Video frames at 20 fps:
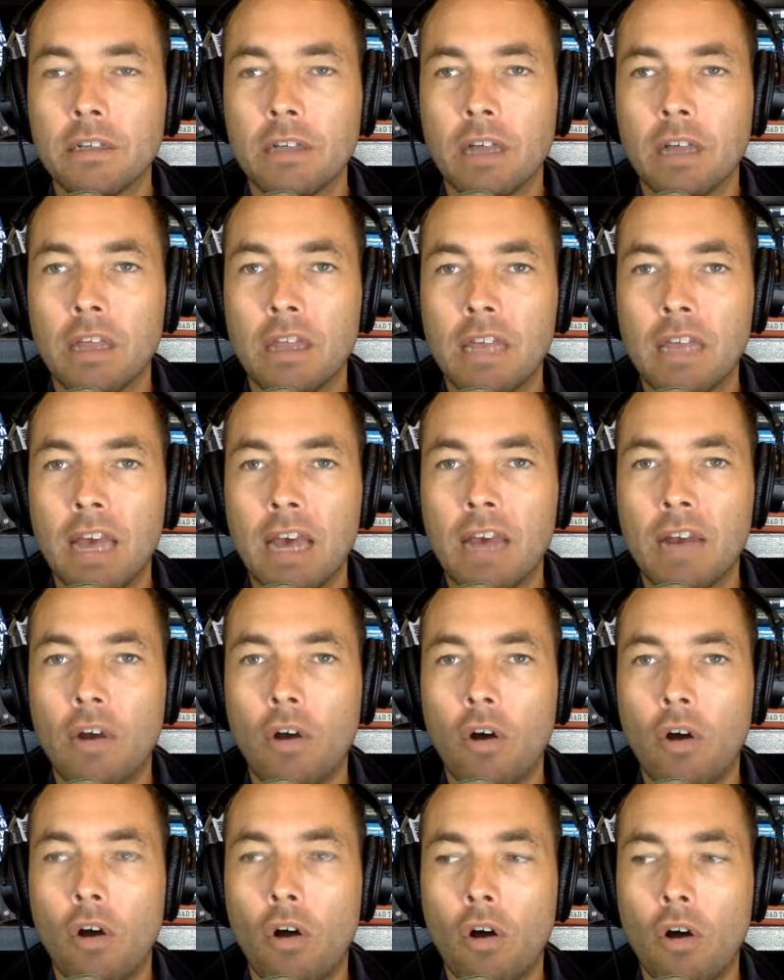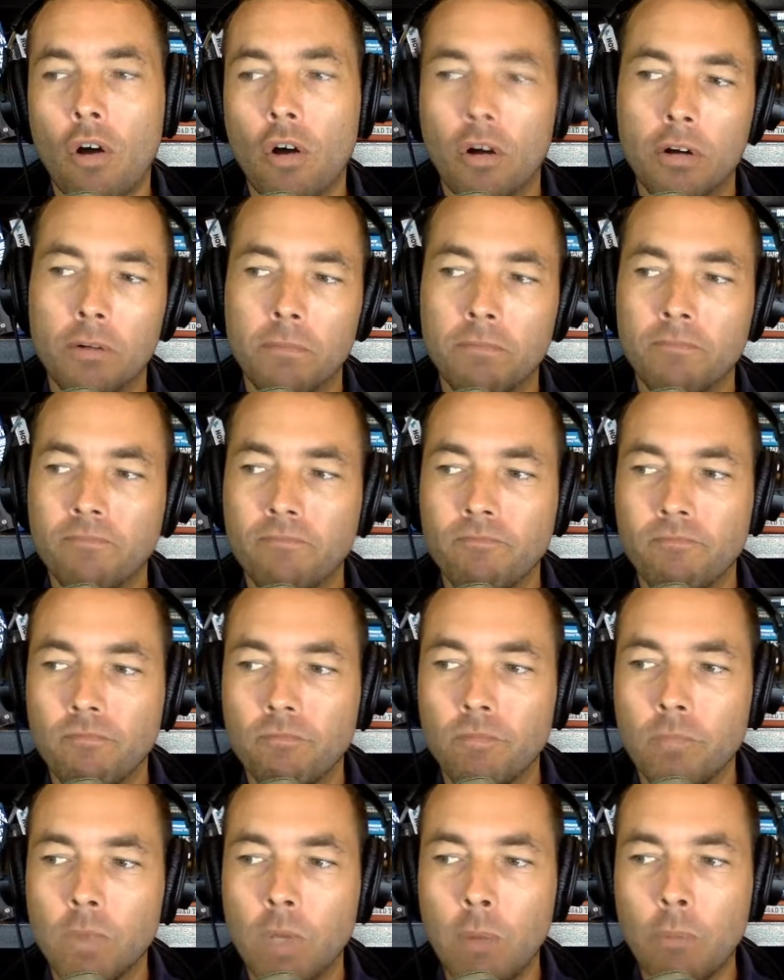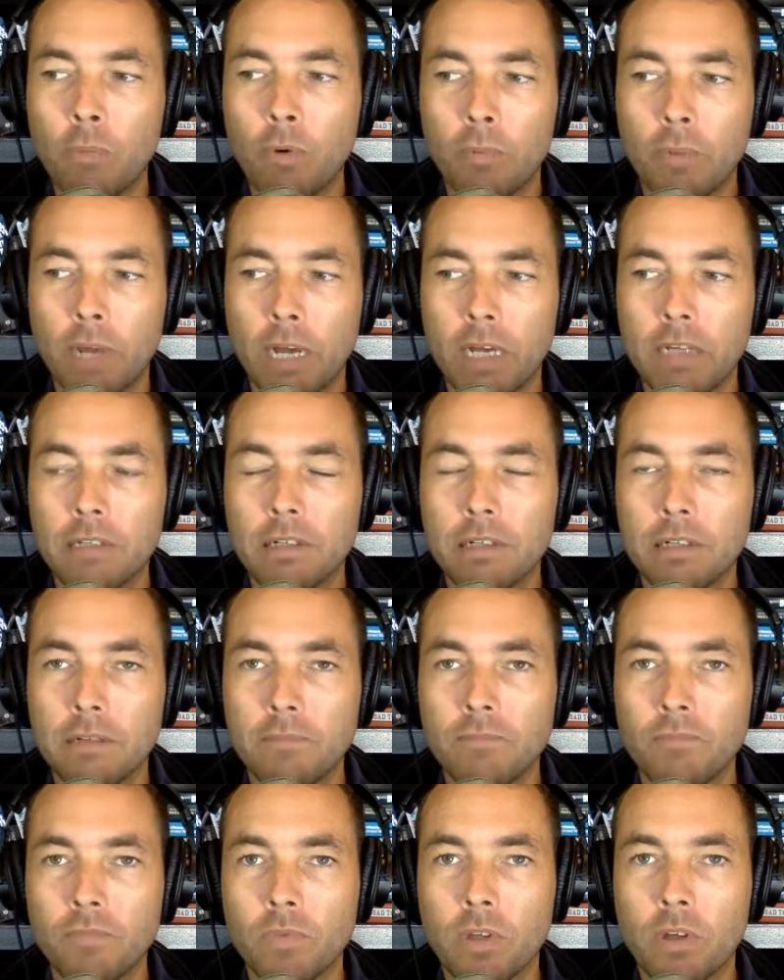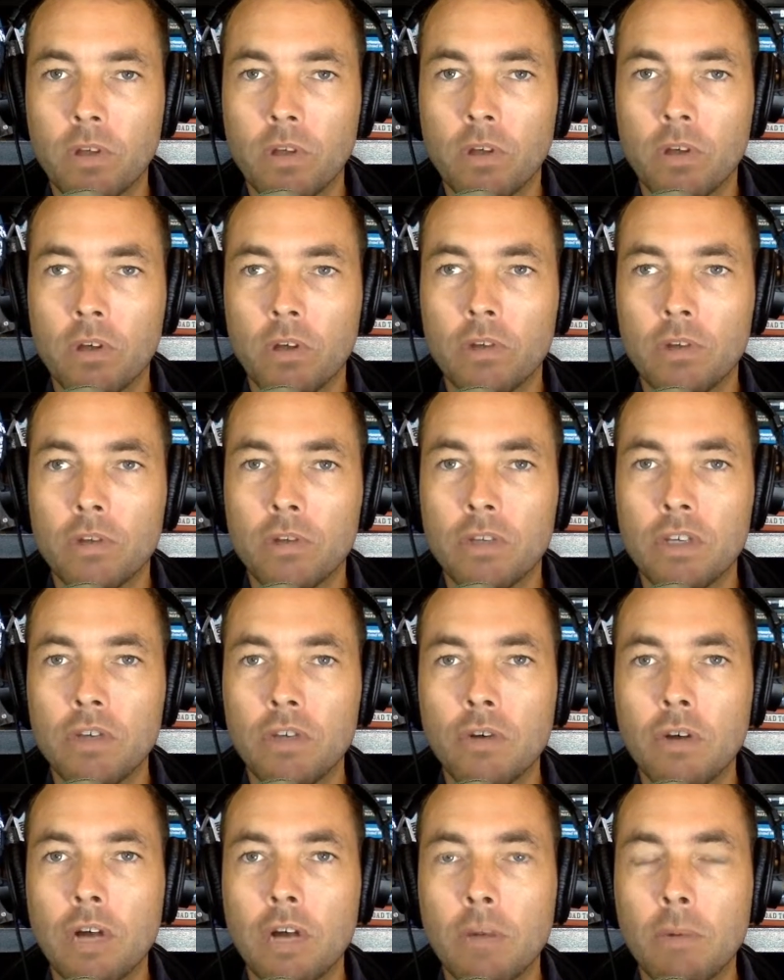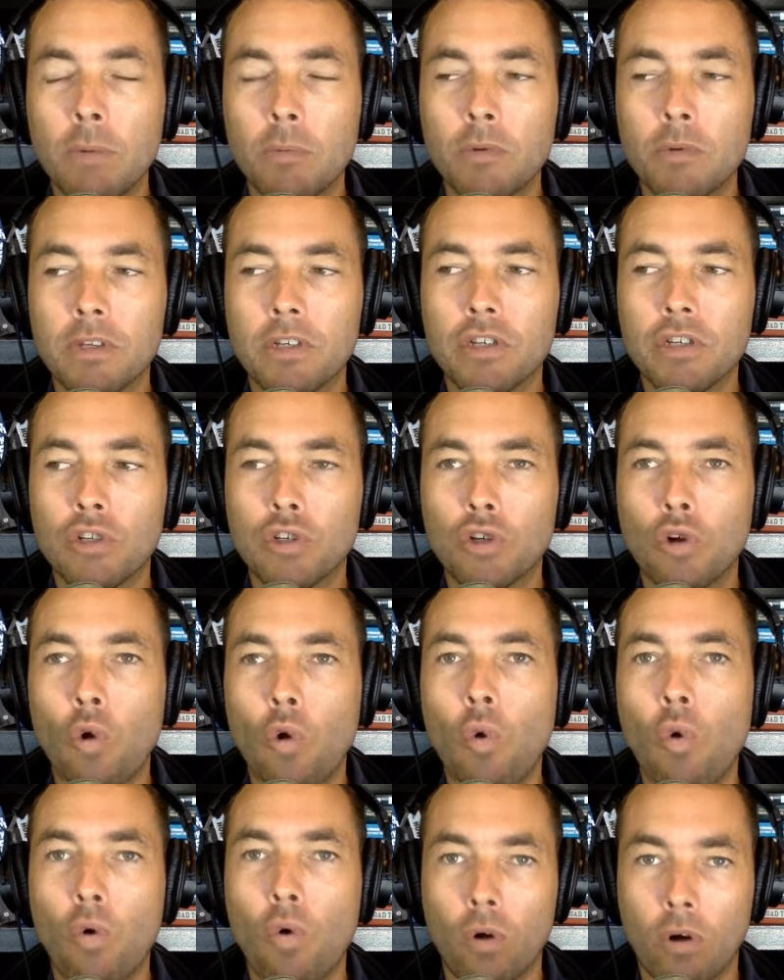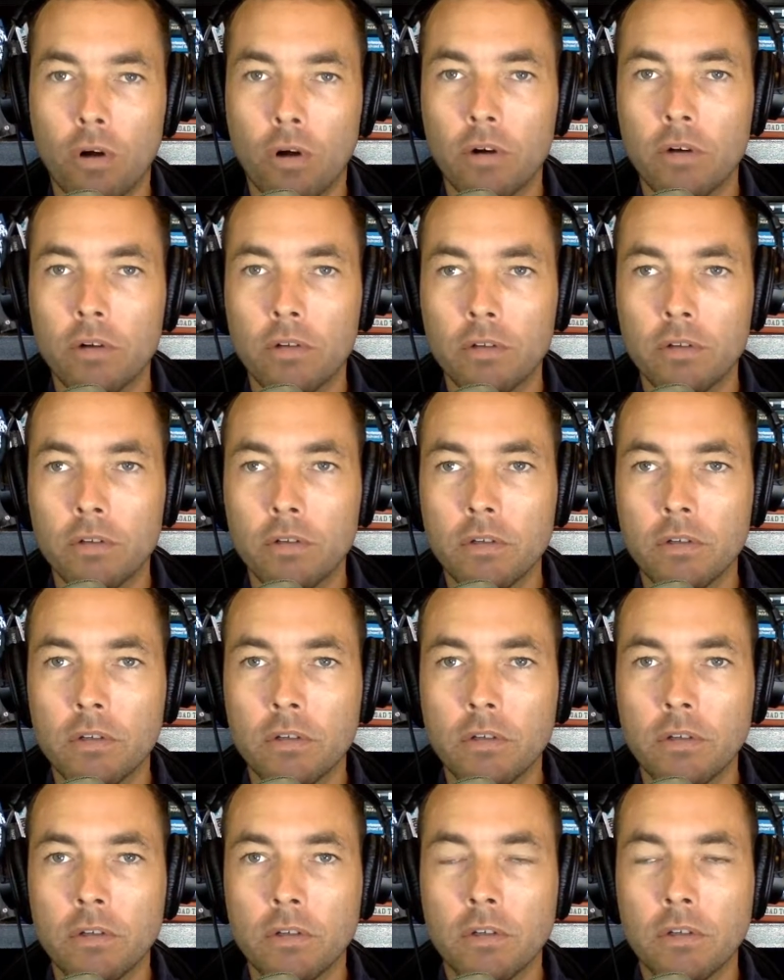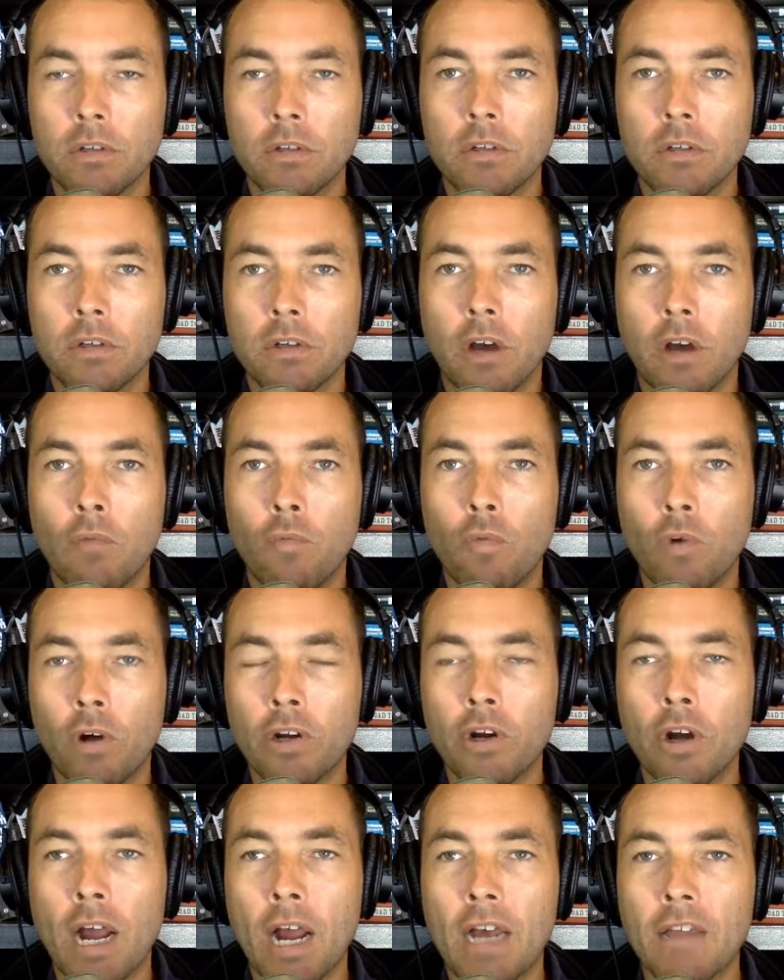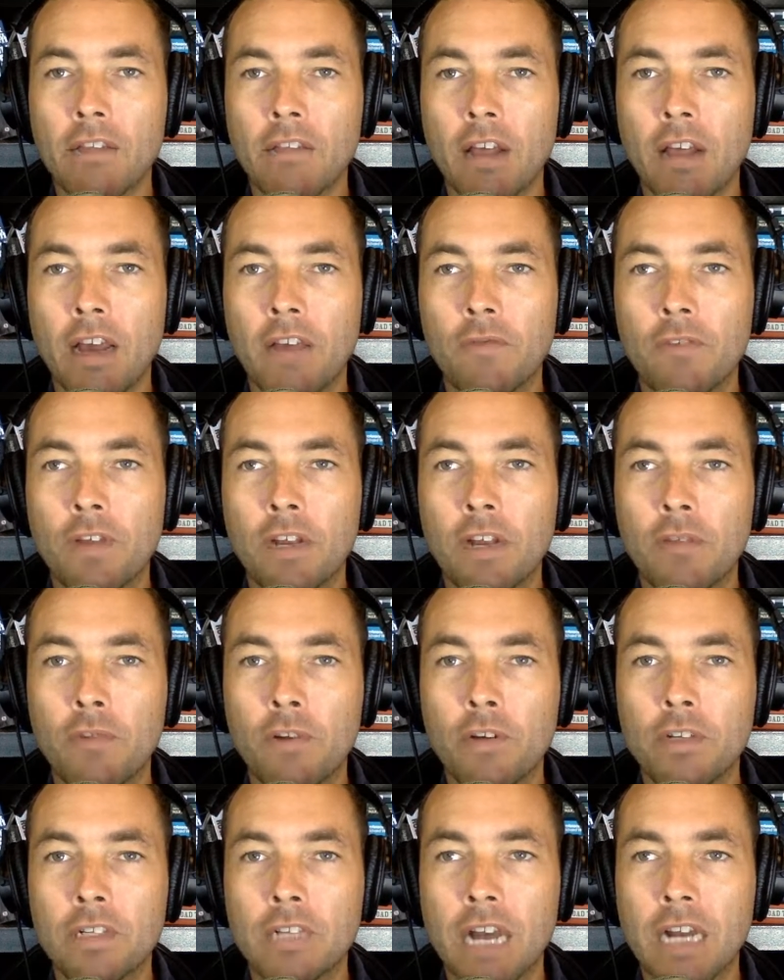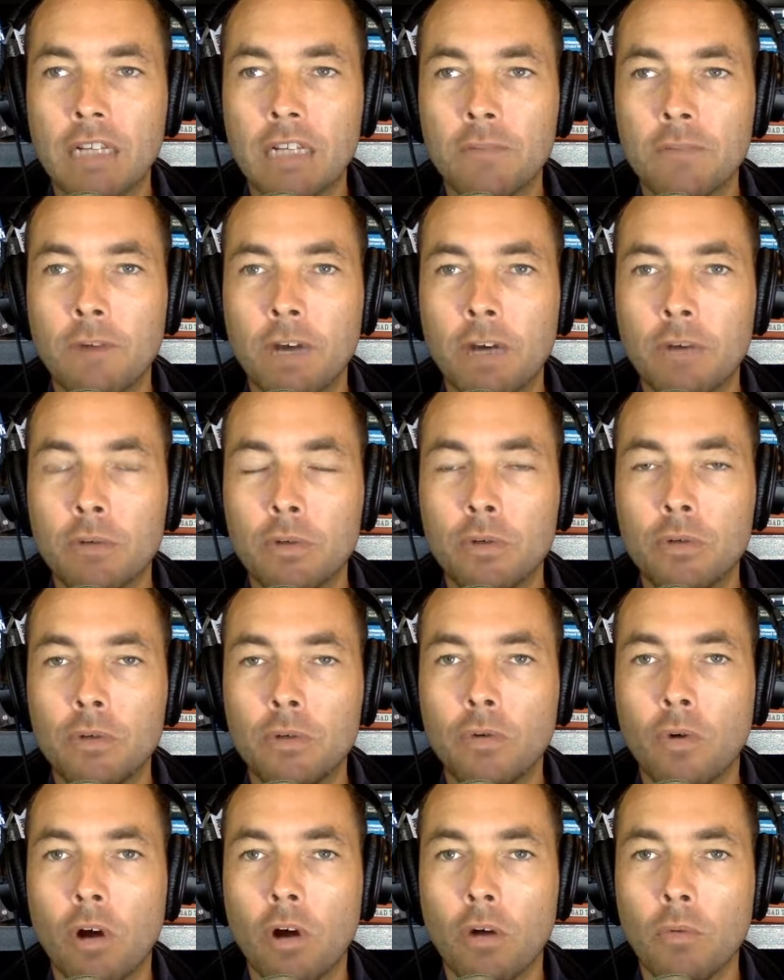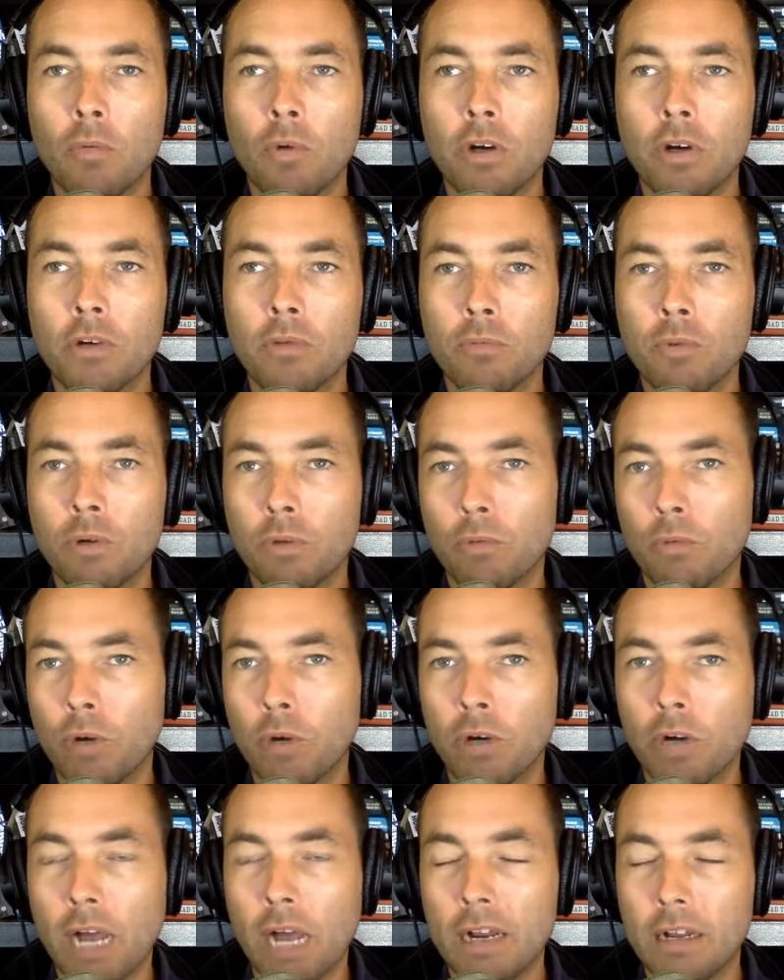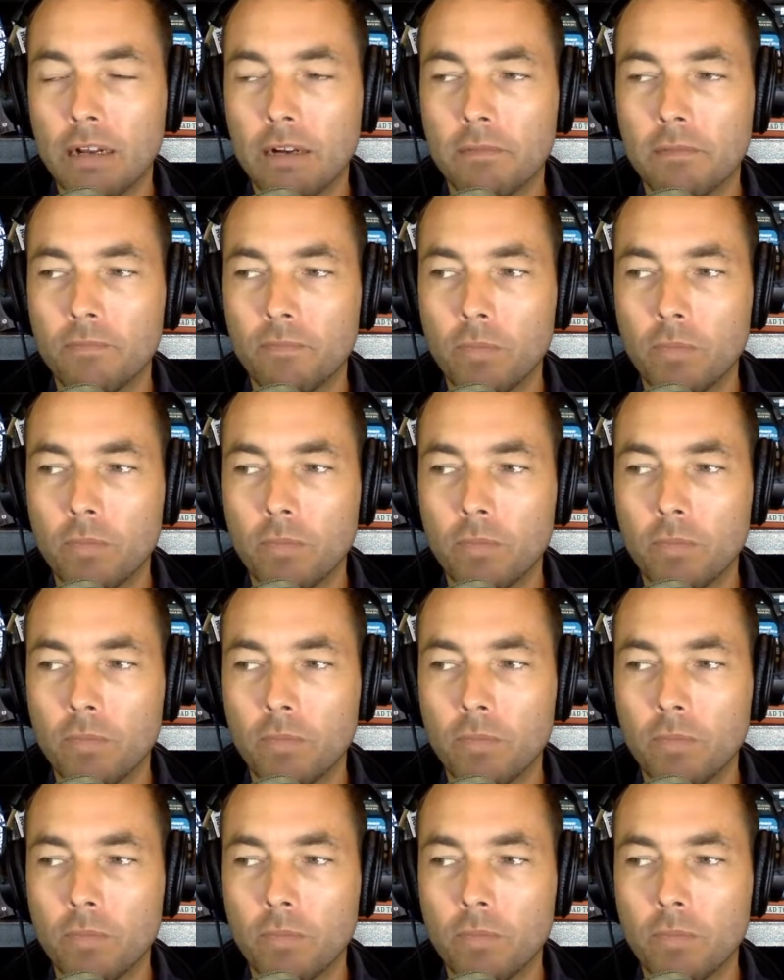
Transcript: that are number-based so that you could come up with a score of where you're at in life and if you're satisfied with who you are and where you're headed.